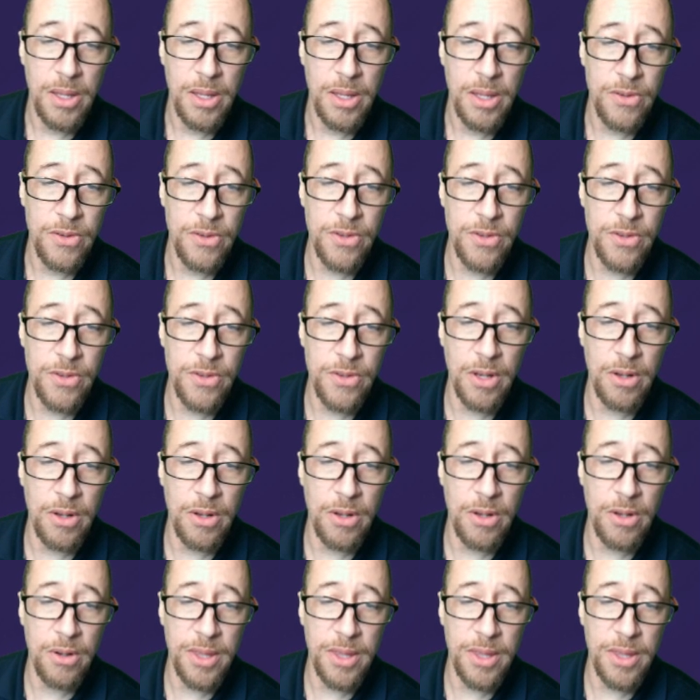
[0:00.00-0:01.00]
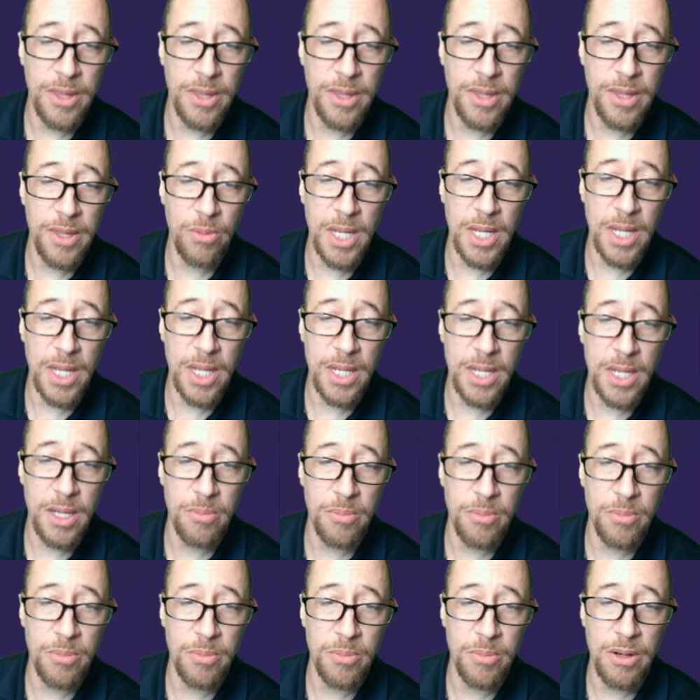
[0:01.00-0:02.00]
So, I think we get to
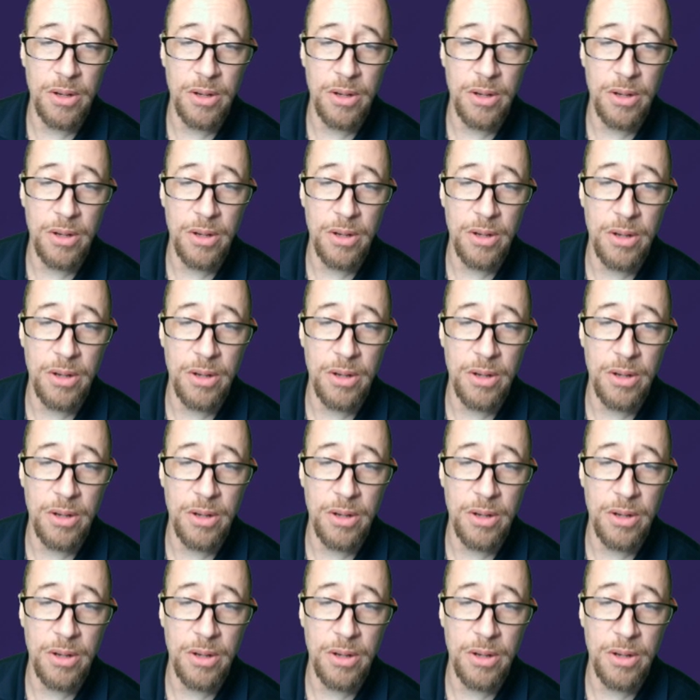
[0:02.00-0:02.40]
come here.